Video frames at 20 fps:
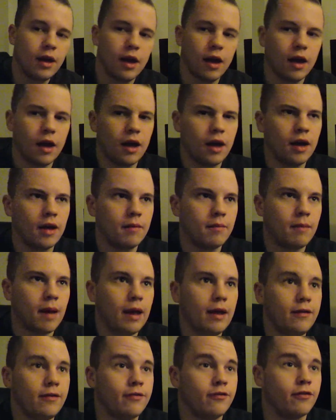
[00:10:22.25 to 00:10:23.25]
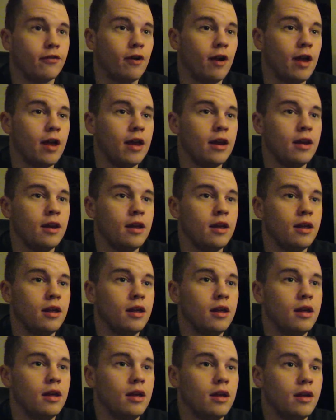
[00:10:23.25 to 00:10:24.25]
My friend
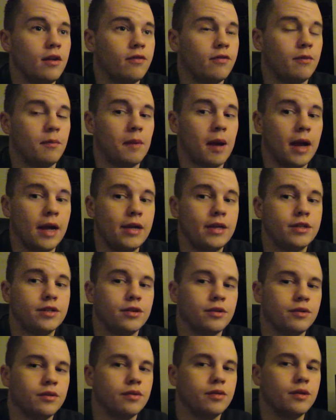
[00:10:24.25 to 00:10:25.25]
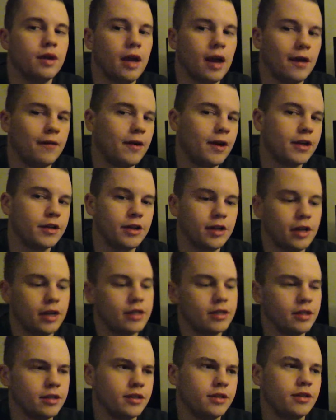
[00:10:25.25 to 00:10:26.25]
from high school, I
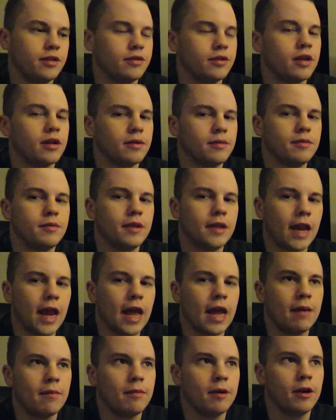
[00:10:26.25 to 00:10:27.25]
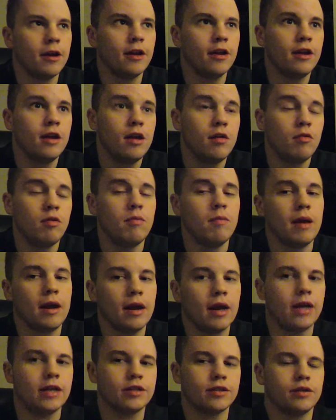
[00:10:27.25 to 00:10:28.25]
still talk to him today, but we met
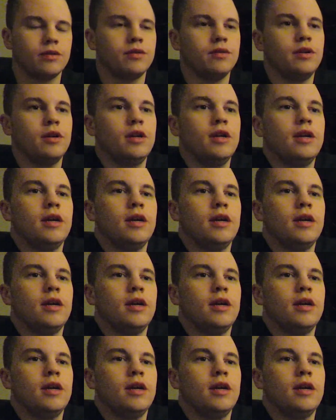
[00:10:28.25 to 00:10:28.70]
in high school.